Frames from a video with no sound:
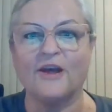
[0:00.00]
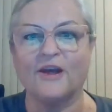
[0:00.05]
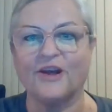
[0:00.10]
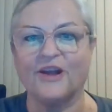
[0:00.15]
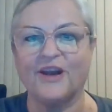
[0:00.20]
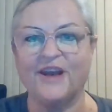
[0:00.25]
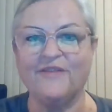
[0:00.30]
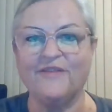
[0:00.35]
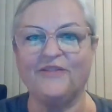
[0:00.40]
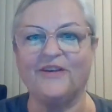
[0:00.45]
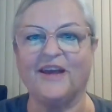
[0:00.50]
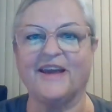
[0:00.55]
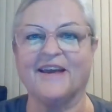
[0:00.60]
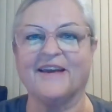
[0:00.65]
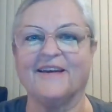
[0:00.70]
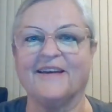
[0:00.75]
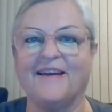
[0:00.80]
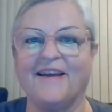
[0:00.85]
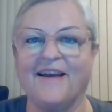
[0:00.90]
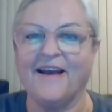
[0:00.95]
Good
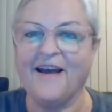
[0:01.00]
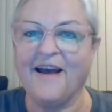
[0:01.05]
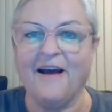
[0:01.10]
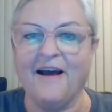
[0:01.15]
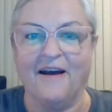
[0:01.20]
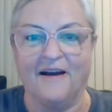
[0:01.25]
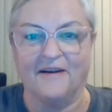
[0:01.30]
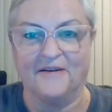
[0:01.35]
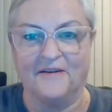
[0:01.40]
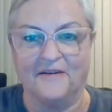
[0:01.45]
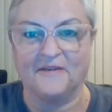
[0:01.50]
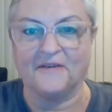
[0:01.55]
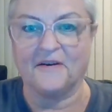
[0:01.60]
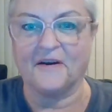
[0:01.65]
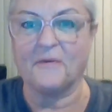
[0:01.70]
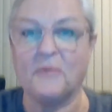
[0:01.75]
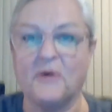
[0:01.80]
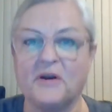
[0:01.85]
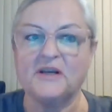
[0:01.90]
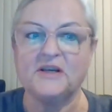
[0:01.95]
evening.
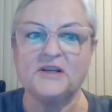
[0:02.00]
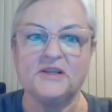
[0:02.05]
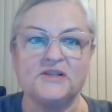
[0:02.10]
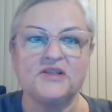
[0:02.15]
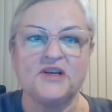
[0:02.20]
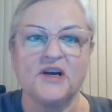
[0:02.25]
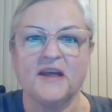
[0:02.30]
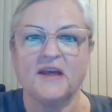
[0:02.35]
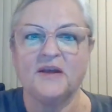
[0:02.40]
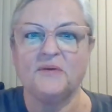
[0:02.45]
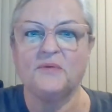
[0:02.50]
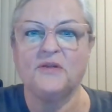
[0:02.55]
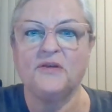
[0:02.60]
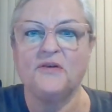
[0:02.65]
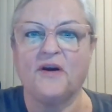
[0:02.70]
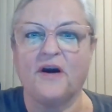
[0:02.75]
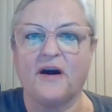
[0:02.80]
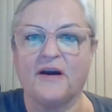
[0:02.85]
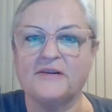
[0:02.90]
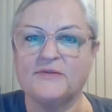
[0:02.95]
I wanted to check in
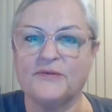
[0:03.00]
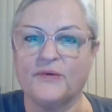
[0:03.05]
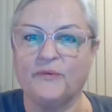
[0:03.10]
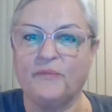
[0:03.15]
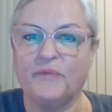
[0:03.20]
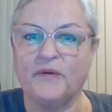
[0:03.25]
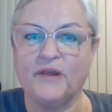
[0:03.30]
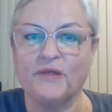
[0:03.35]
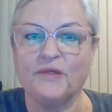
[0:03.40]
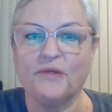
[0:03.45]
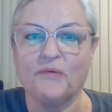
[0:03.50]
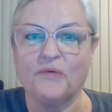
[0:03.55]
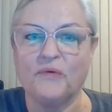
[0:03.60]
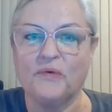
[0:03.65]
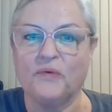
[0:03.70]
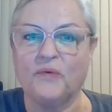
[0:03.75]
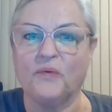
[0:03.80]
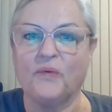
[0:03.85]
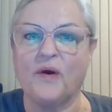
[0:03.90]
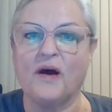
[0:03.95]
with you guys. We've been
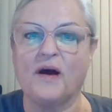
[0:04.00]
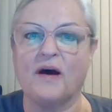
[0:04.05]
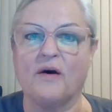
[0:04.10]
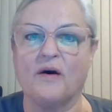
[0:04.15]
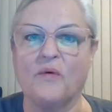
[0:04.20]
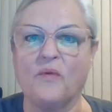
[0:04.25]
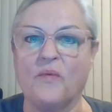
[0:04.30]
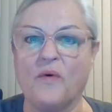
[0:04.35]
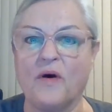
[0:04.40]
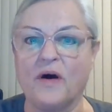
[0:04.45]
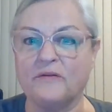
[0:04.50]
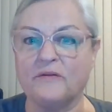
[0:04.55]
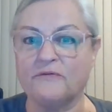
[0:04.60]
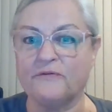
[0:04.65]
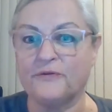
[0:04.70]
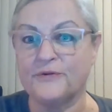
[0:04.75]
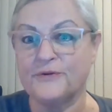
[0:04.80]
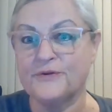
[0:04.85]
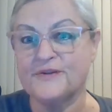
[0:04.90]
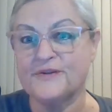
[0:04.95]
through
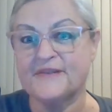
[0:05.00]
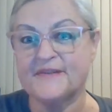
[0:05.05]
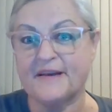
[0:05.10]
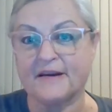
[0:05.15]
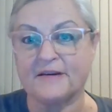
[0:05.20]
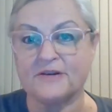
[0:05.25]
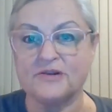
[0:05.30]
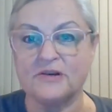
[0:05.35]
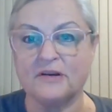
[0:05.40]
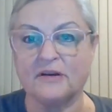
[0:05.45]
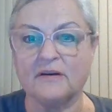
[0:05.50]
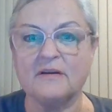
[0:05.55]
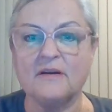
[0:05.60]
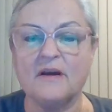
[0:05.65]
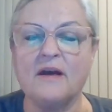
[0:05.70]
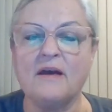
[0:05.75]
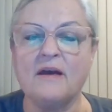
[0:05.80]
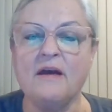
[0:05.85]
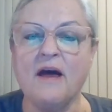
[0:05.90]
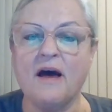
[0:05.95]
one full
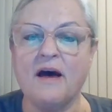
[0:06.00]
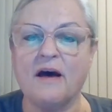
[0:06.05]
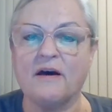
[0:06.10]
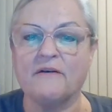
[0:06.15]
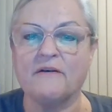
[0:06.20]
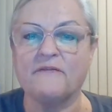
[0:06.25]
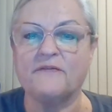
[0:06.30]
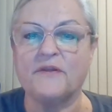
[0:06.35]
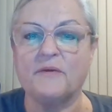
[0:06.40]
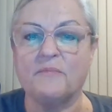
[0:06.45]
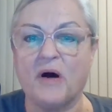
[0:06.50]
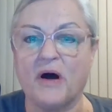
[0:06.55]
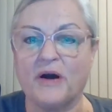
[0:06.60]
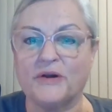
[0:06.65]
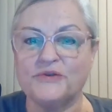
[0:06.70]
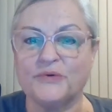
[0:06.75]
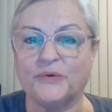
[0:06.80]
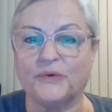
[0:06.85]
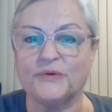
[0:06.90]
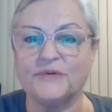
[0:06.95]
section of the
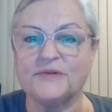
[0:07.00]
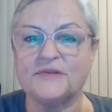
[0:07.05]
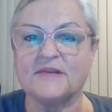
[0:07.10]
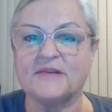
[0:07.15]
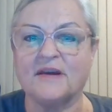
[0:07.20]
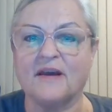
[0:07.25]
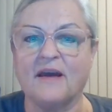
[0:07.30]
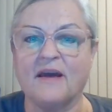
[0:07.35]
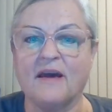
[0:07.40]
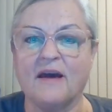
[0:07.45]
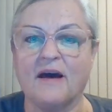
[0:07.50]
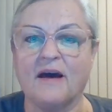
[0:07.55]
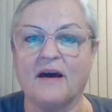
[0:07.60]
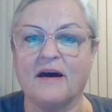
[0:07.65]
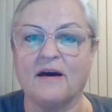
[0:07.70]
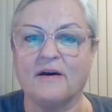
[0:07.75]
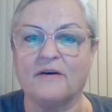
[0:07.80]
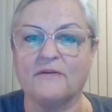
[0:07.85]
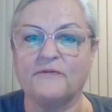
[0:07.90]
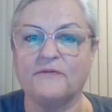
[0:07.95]
modules
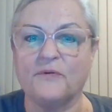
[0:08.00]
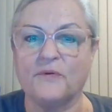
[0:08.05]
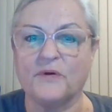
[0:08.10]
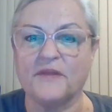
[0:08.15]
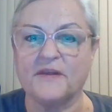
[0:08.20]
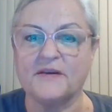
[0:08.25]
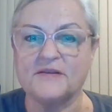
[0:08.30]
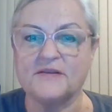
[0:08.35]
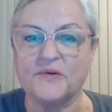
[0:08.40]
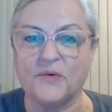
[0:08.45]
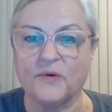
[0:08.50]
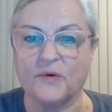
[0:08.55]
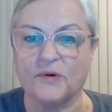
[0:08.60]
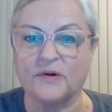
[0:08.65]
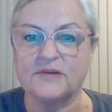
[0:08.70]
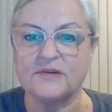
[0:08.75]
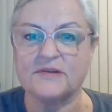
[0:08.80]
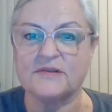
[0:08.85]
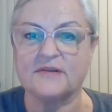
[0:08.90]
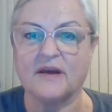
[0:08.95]
for this
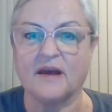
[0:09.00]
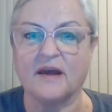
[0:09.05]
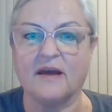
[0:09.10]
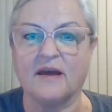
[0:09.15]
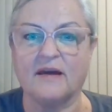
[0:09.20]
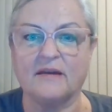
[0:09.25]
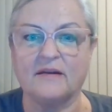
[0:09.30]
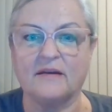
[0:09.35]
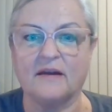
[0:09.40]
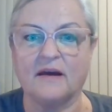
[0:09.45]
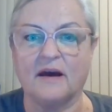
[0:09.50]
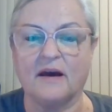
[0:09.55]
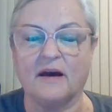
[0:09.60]
course, and